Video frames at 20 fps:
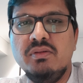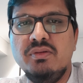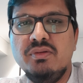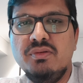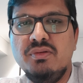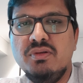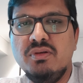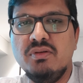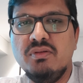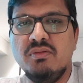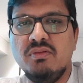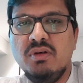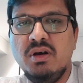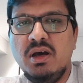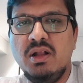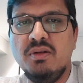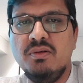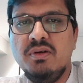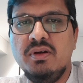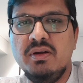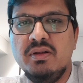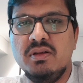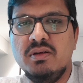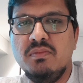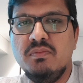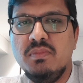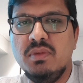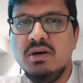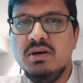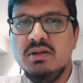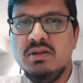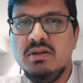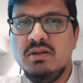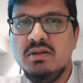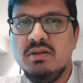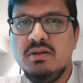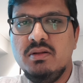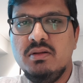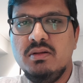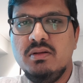to your allocated
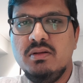bus,